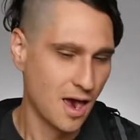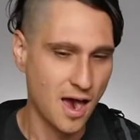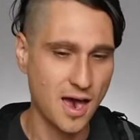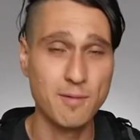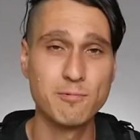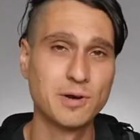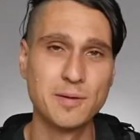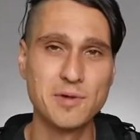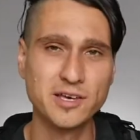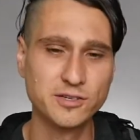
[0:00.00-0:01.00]
But when
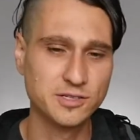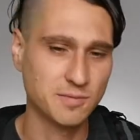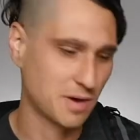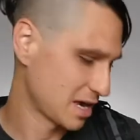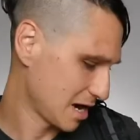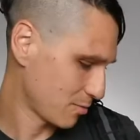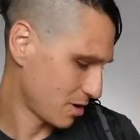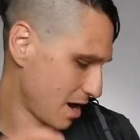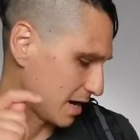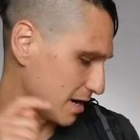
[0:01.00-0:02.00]
I'm not using my
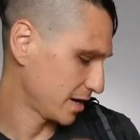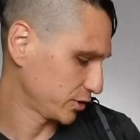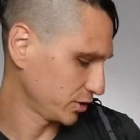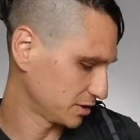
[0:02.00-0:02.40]
camera, I can actually